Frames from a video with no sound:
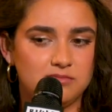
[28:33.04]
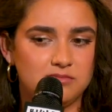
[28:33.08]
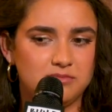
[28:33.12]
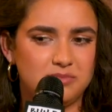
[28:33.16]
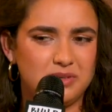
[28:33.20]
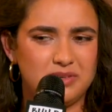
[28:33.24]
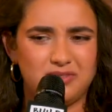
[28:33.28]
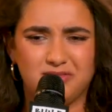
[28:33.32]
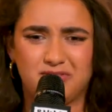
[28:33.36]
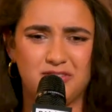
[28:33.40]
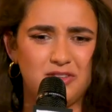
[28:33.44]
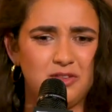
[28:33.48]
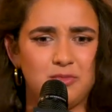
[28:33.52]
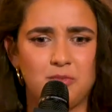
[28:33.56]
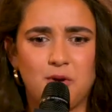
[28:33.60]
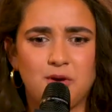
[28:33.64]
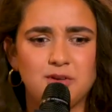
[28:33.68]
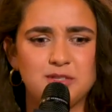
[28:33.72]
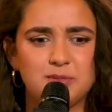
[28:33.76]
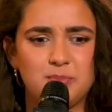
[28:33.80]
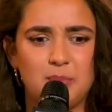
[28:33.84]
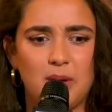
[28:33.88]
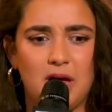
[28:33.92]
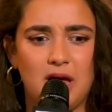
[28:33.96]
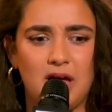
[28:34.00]
But for the
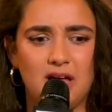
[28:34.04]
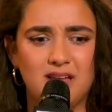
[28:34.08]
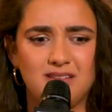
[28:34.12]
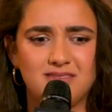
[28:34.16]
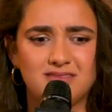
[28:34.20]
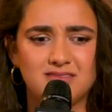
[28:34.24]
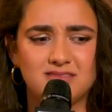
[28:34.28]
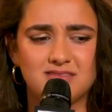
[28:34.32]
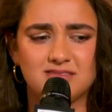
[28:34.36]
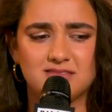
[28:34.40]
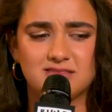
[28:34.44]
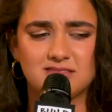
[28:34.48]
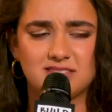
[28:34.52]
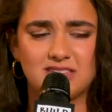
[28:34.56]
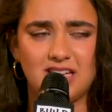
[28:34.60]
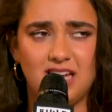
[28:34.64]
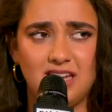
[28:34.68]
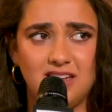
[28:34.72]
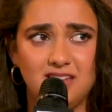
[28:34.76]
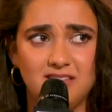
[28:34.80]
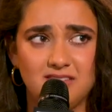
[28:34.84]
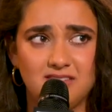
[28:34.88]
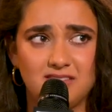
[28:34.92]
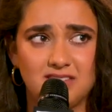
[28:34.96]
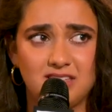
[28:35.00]
most part,
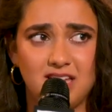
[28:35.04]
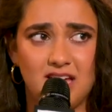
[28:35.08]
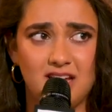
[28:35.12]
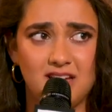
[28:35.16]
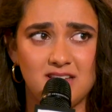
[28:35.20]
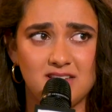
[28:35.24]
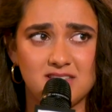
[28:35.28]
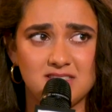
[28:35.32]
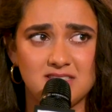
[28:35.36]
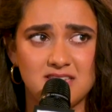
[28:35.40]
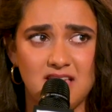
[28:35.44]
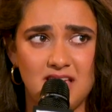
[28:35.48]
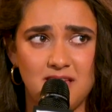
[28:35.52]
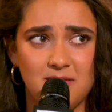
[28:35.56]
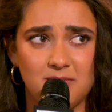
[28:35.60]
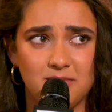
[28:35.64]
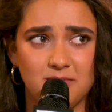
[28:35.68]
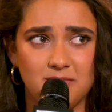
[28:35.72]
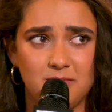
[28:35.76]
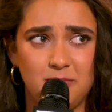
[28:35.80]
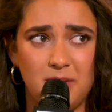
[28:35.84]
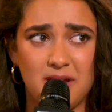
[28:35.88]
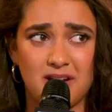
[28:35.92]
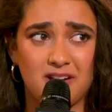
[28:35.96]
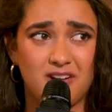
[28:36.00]
kind of the same.
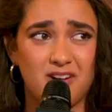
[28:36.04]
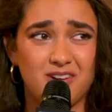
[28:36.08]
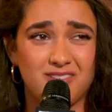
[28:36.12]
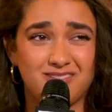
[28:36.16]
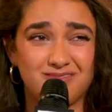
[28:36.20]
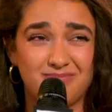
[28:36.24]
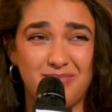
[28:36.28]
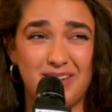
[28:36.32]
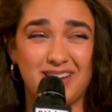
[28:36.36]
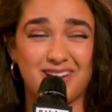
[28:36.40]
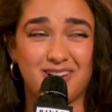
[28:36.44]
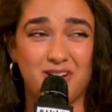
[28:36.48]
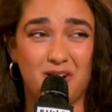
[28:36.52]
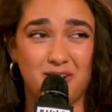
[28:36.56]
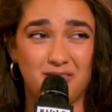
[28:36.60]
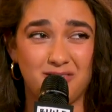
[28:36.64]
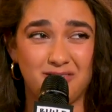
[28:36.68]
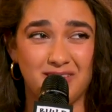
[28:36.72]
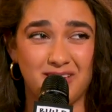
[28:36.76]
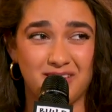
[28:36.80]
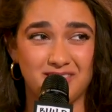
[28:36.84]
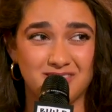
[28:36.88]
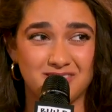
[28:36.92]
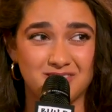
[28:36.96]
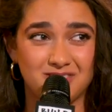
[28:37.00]
Better
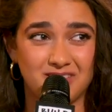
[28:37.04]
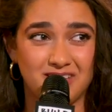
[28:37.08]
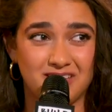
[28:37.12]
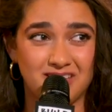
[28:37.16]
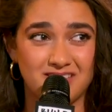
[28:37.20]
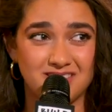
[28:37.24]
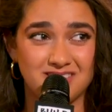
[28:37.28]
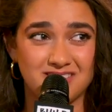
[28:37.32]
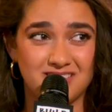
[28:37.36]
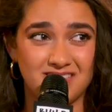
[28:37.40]
coffee on Australian